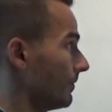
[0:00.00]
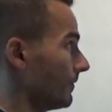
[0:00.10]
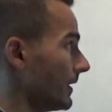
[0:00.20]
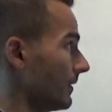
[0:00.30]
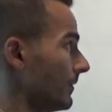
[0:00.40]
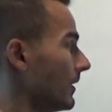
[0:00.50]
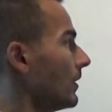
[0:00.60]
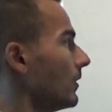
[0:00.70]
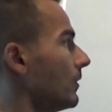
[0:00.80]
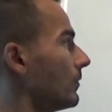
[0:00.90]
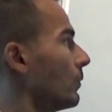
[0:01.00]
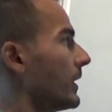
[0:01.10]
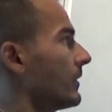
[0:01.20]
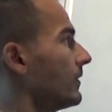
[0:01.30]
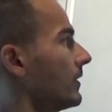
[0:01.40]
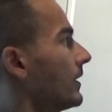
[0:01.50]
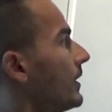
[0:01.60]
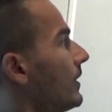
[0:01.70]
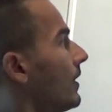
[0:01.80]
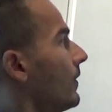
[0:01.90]
Yeah? So we get the
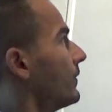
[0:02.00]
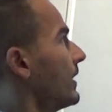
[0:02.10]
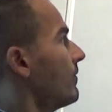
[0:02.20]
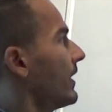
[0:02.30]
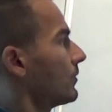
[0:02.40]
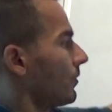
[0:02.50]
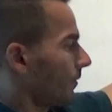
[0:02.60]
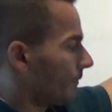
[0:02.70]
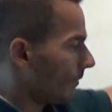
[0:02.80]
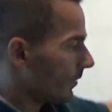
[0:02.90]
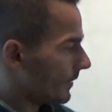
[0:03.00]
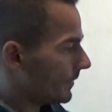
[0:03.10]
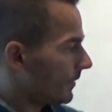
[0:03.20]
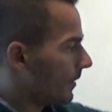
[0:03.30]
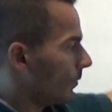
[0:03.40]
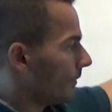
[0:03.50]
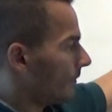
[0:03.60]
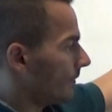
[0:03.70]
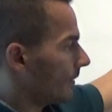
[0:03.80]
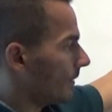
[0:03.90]
same vector sorted
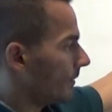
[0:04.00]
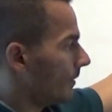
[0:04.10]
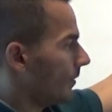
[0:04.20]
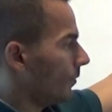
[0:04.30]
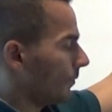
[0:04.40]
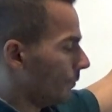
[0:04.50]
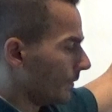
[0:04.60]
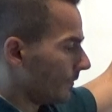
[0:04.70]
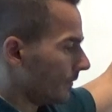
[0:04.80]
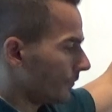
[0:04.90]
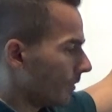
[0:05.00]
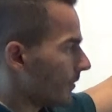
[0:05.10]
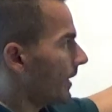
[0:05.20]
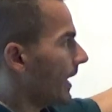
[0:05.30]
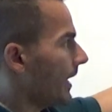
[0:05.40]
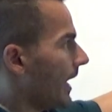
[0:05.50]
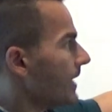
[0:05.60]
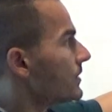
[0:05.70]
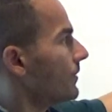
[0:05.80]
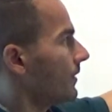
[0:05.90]
with sorted
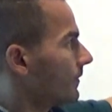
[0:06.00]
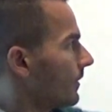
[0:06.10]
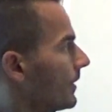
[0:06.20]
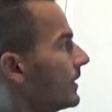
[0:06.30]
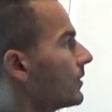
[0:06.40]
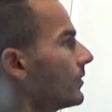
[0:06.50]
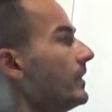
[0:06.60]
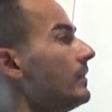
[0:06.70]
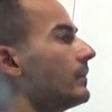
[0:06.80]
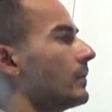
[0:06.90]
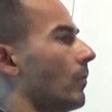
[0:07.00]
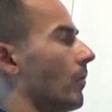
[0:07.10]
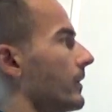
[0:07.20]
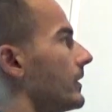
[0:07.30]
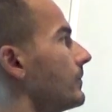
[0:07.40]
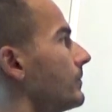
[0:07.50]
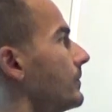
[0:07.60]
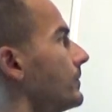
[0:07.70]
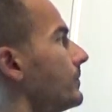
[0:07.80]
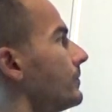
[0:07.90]
entries in an increasing order.
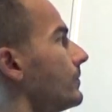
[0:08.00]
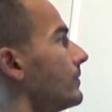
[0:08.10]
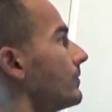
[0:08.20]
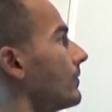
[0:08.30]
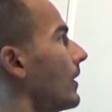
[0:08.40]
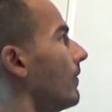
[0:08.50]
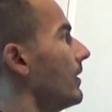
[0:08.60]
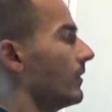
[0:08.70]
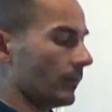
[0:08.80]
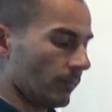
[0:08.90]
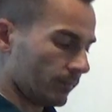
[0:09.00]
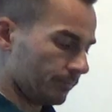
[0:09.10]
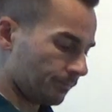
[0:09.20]
Very simple.